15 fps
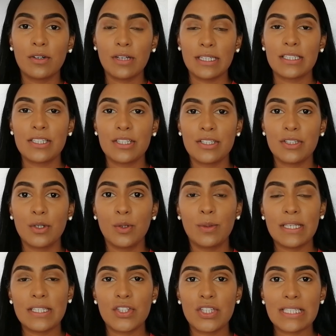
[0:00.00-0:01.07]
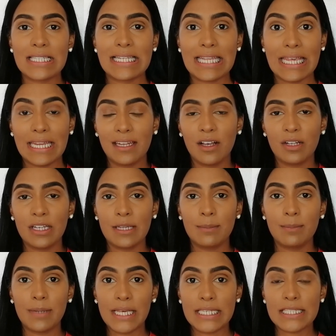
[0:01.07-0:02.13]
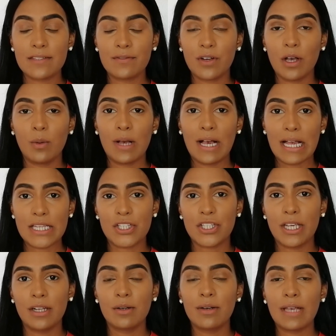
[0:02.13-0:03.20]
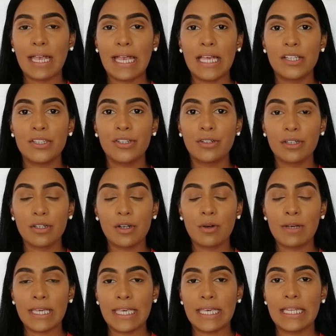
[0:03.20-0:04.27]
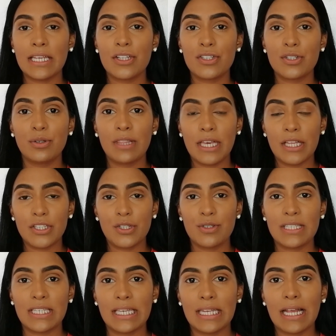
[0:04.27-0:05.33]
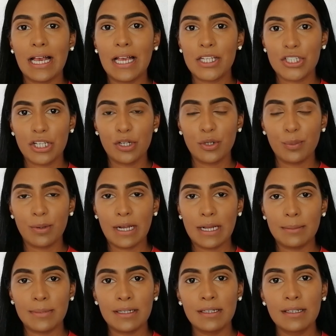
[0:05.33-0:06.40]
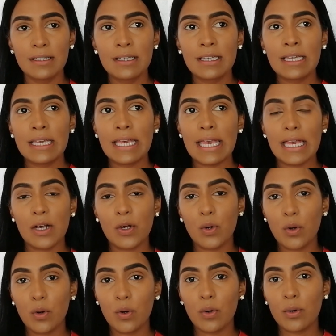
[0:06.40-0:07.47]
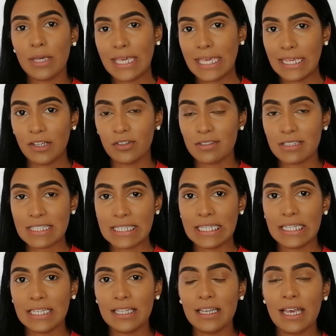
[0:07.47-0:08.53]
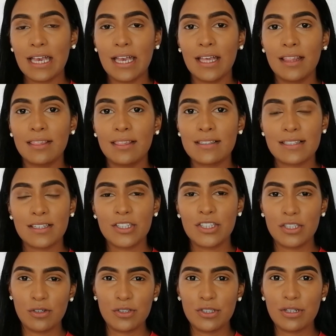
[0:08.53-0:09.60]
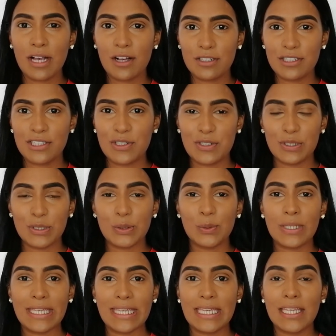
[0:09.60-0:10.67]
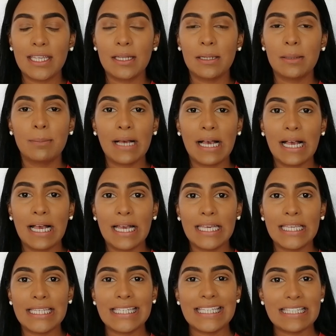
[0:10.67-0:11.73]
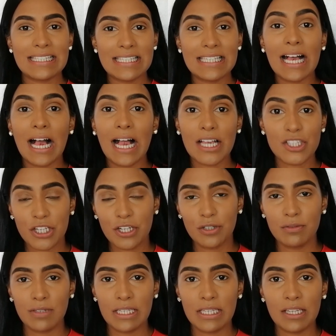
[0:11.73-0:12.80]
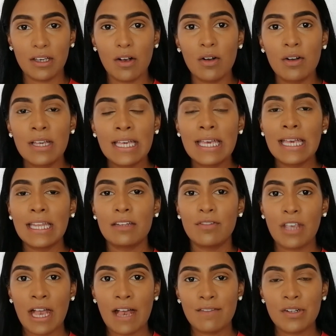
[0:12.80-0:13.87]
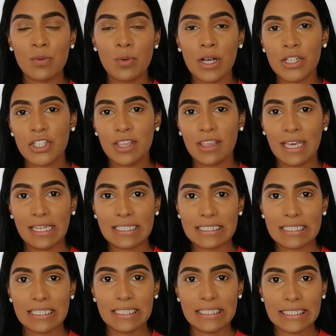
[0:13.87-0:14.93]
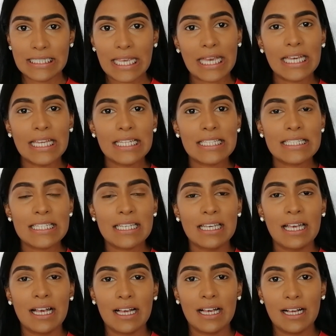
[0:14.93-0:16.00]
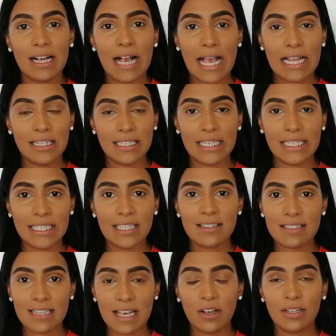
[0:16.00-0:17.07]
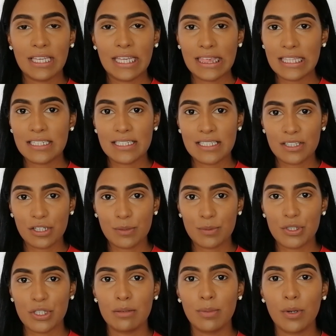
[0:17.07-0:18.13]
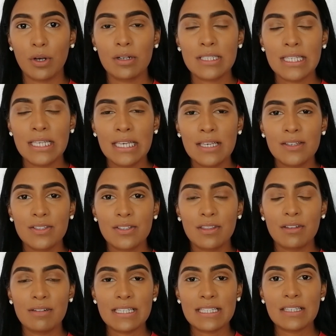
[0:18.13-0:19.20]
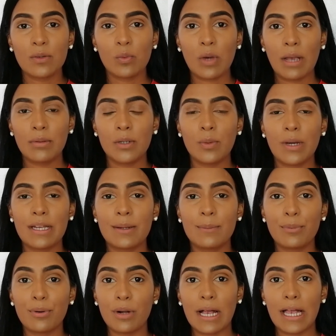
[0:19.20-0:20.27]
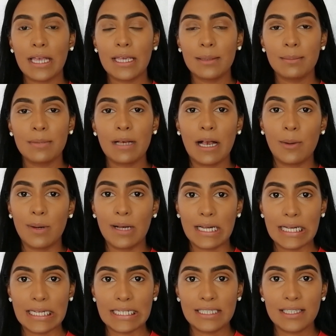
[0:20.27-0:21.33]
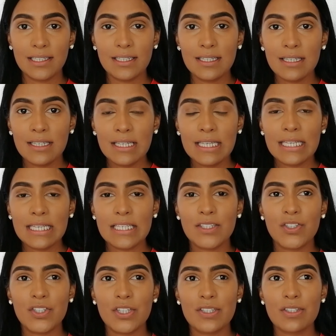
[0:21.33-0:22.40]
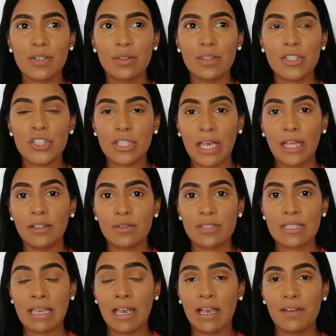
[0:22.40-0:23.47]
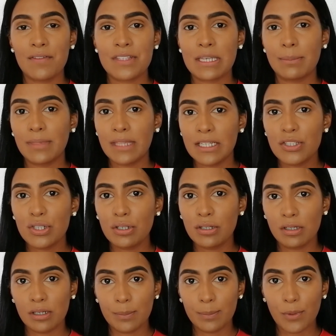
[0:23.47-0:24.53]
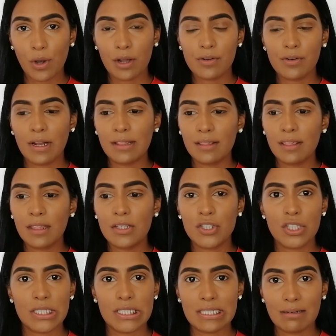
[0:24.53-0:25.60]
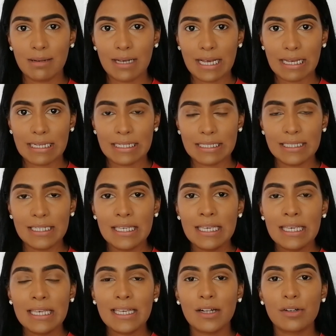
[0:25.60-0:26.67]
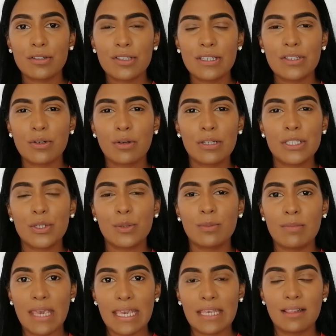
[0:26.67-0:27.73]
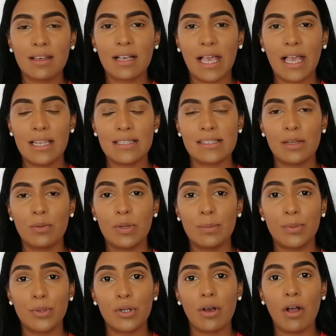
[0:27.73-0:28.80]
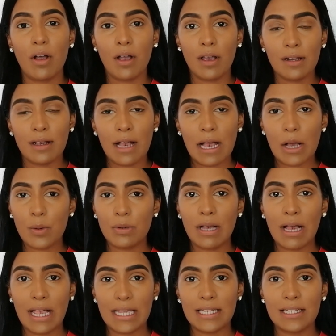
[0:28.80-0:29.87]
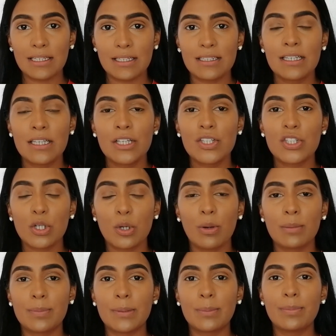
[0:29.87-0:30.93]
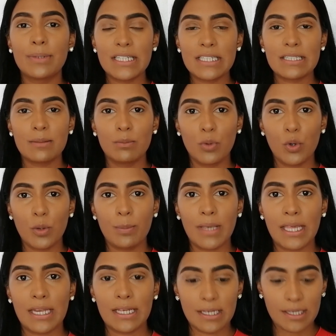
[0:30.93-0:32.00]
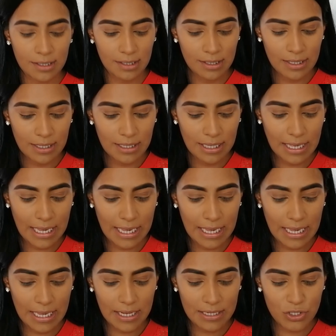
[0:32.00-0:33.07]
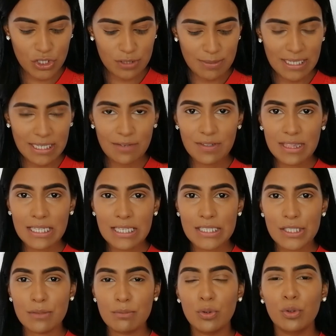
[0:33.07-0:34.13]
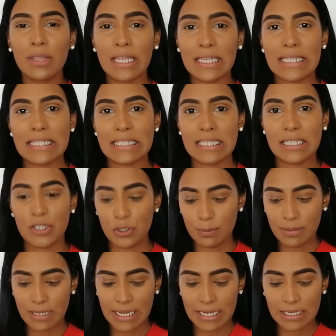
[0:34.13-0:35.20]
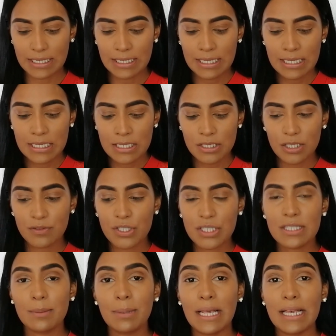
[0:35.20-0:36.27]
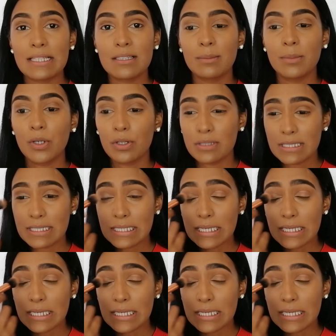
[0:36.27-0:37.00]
that we're going to do is just lay down a base for our eyeshadow, and you can go ahead and do that using an eyeshadow primer or a concealer, and this I showed you how to do in my easy eyeshadow video, and if you haven't watched that yet, I'll link it down in the description box. So the reason why we want to prime our eyelid is just so the shadows have something to grip on rather than just our eyelid, and also it's going to make the colors that we put on our eyelid show up a bit more better and just make everything smooth and easier to blend. So I just applied some